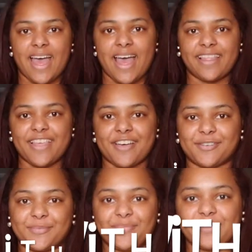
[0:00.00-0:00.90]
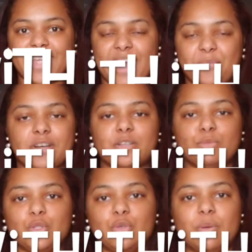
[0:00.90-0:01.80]
Hello. And welcome
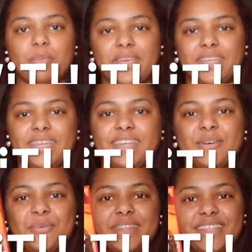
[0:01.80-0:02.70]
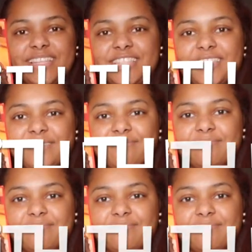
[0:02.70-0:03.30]
to Baking with Nisha.